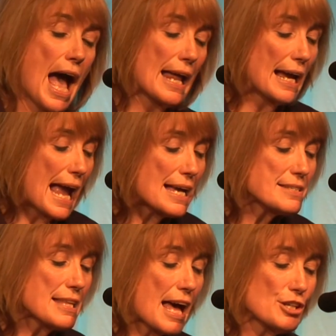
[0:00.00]
And I
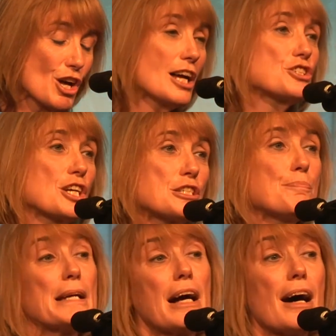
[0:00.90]
ask that not just
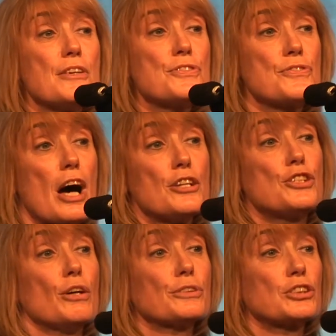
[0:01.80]
because
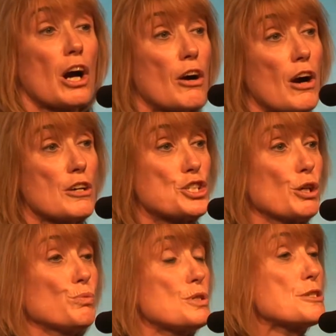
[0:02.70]
adults are our
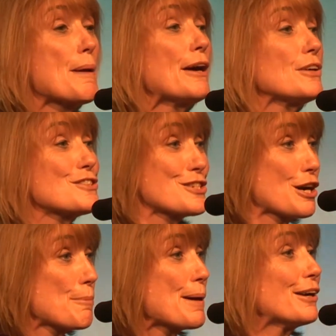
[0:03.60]
children's parents and
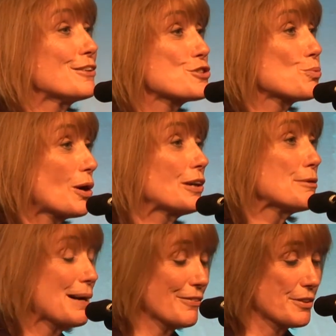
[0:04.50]
our parents worry
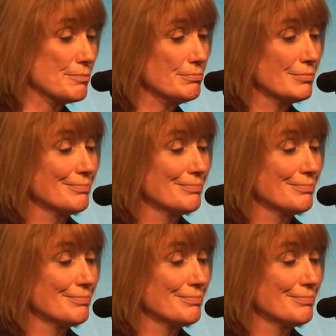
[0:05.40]
about them.